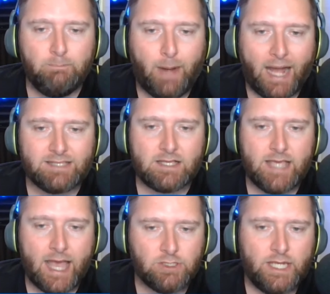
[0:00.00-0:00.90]
bite sized
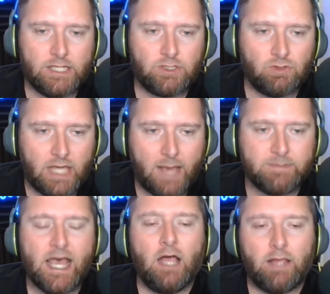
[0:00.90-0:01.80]
educational games
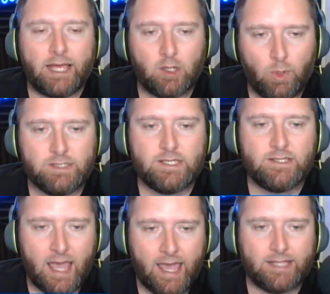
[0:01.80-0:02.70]
like quizzes
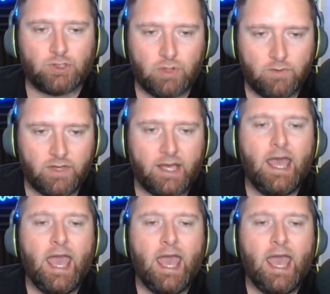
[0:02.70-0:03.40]
and trivia.